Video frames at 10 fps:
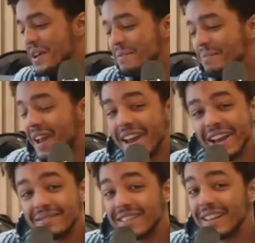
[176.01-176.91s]
Man,
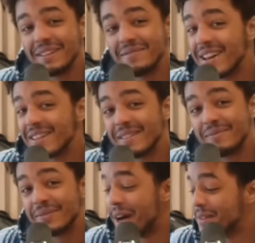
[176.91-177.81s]
I'm telling you, man.
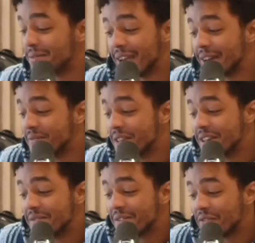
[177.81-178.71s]
Sometimes, man.
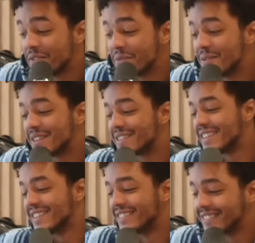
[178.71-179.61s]
A few months
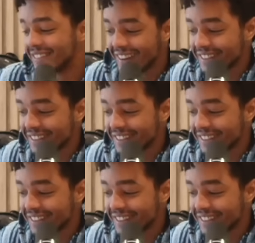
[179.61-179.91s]
in, his